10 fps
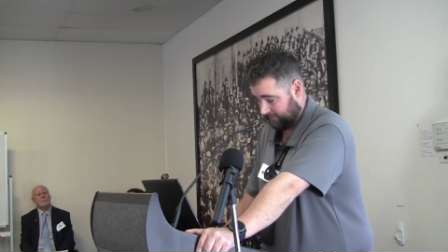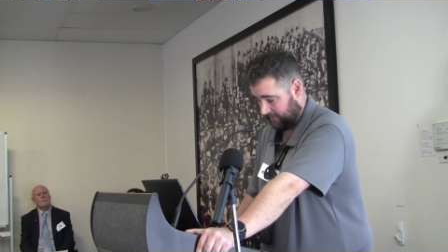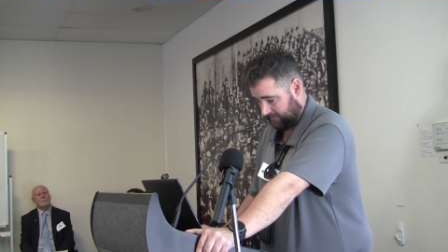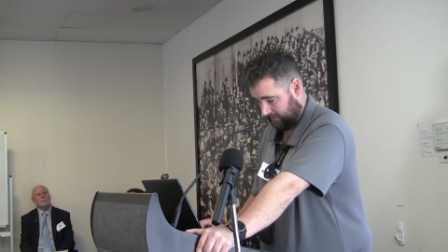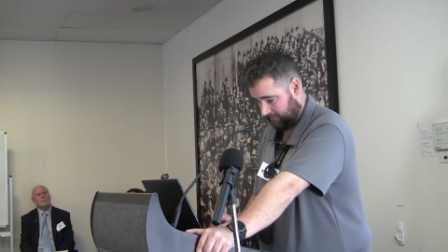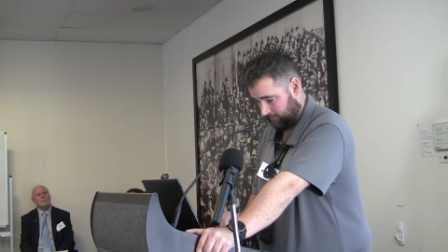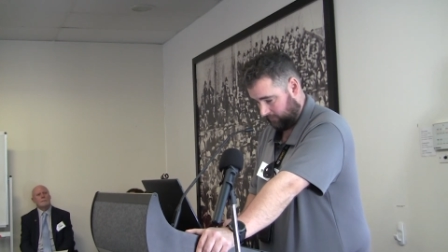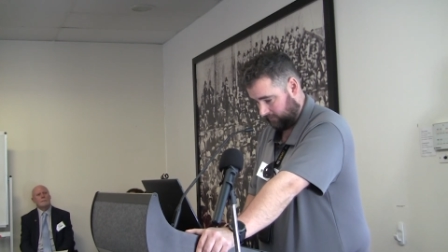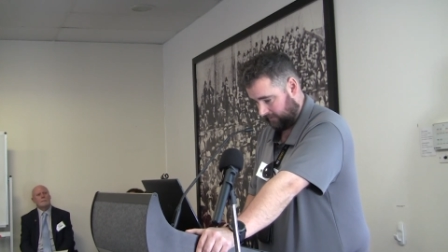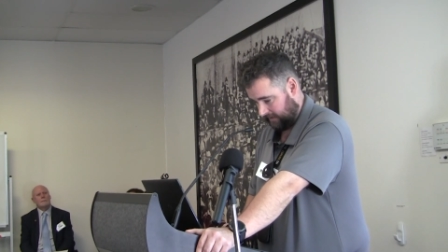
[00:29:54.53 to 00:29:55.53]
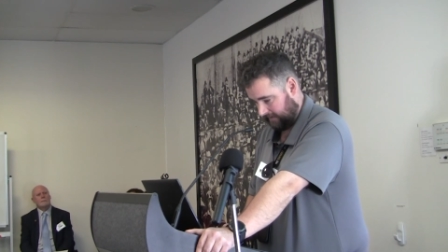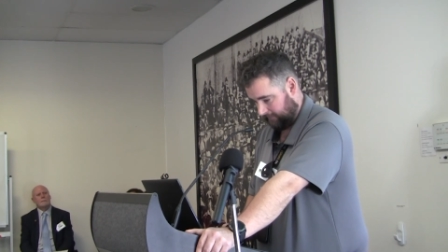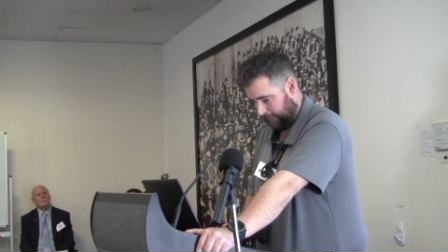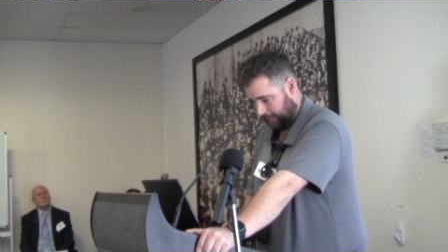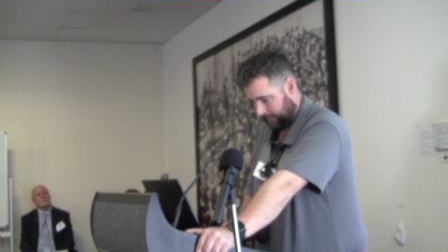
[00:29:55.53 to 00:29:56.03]
Very straightforward.
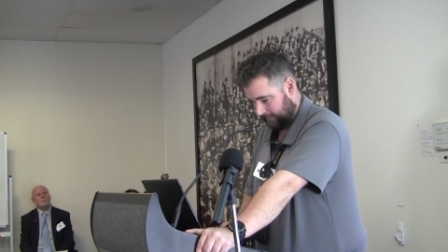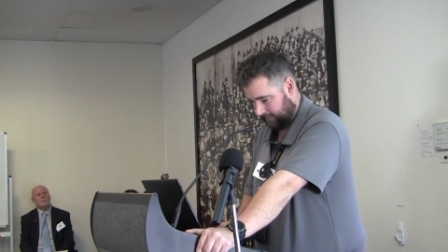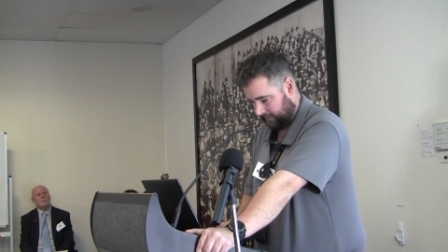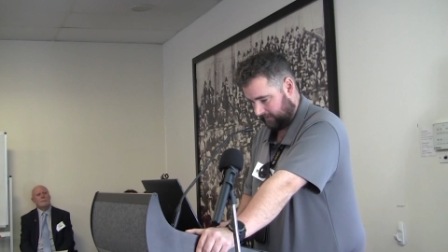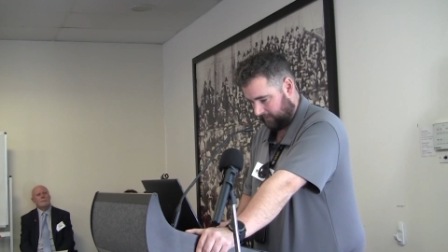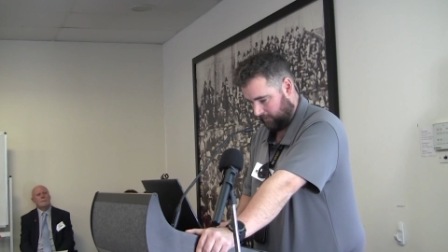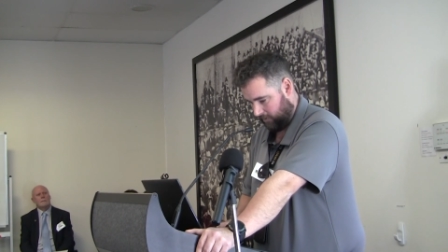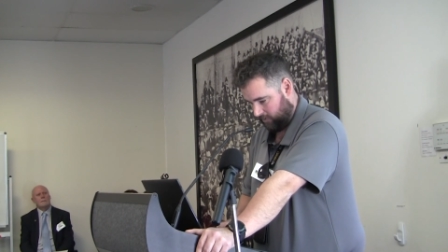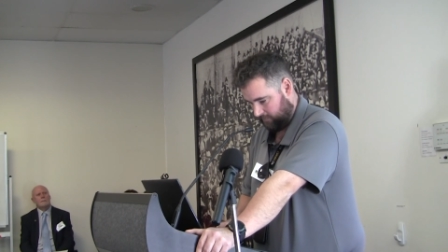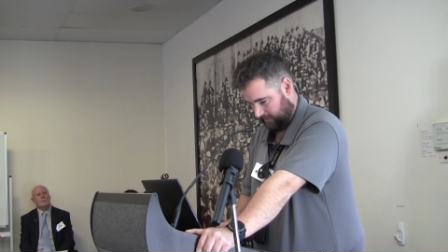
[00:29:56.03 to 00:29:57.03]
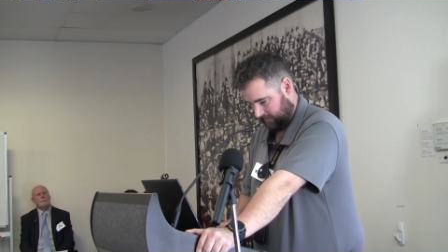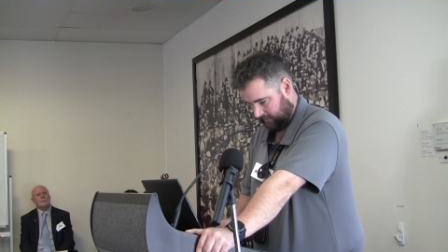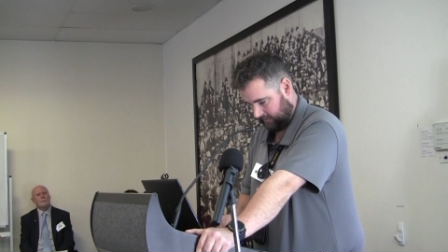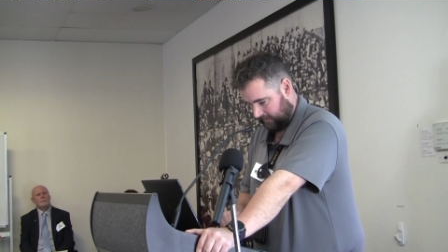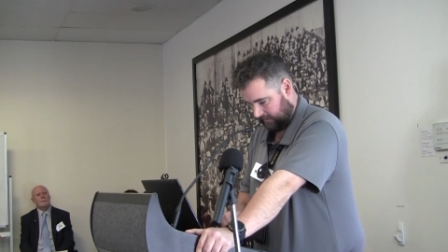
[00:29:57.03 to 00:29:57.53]
Um, I'm
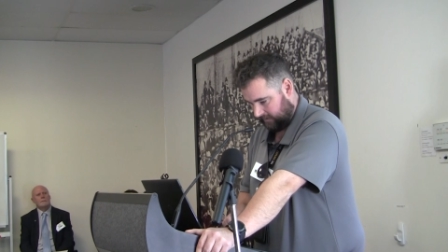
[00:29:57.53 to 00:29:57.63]
hoping